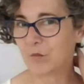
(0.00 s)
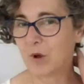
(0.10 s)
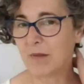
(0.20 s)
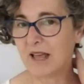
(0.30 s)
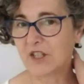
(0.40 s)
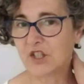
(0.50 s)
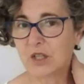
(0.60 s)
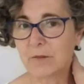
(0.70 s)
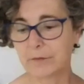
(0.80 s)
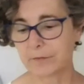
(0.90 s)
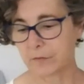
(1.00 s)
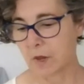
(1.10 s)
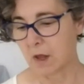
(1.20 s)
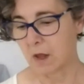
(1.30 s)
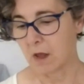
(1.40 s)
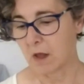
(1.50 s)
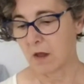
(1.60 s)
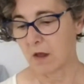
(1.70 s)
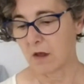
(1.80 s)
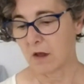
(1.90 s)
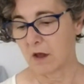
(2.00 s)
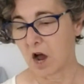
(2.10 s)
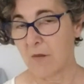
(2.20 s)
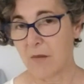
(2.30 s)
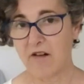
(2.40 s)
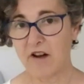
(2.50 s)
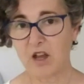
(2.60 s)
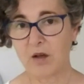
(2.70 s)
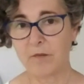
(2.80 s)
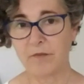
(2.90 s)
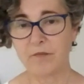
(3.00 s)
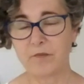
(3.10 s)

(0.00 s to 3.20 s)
Whiplash. Hypericum,